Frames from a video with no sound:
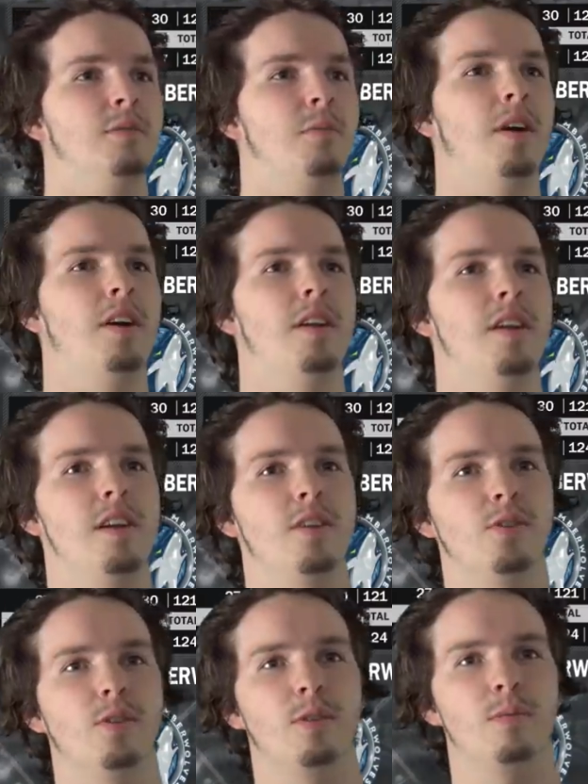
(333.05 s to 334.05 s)
Brandon
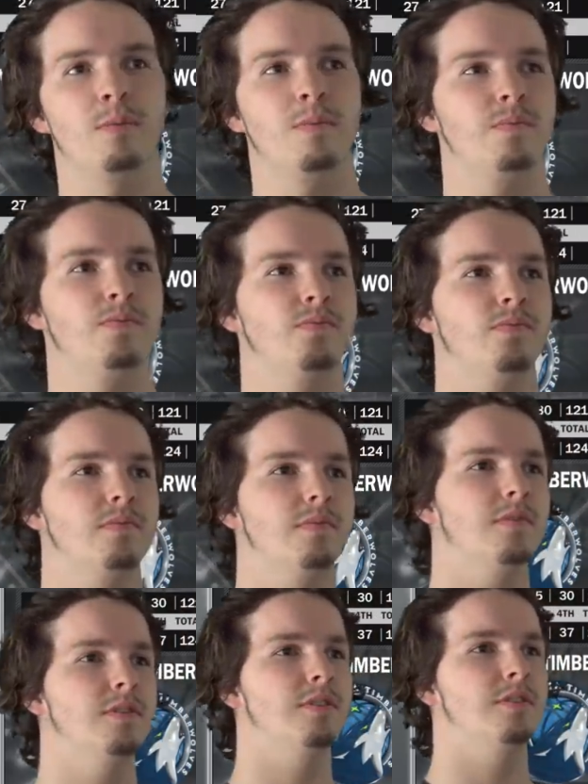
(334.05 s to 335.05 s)
Ingram.
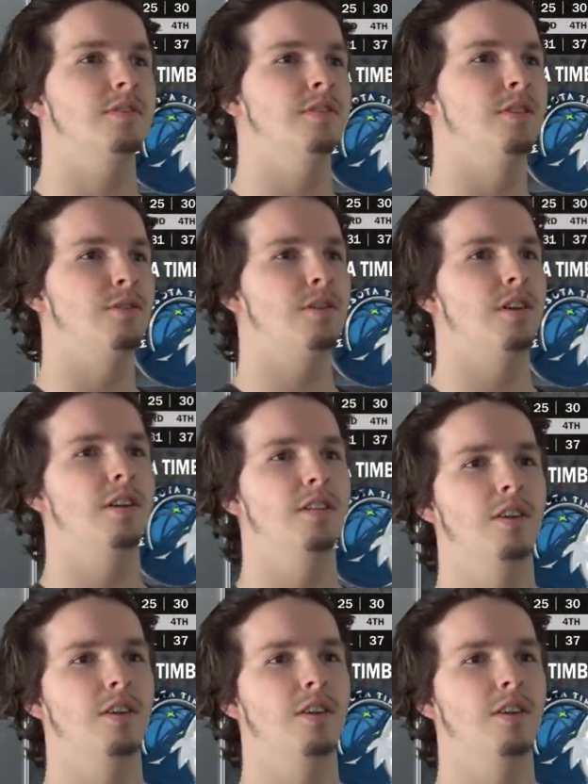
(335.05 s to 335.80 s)
Okay,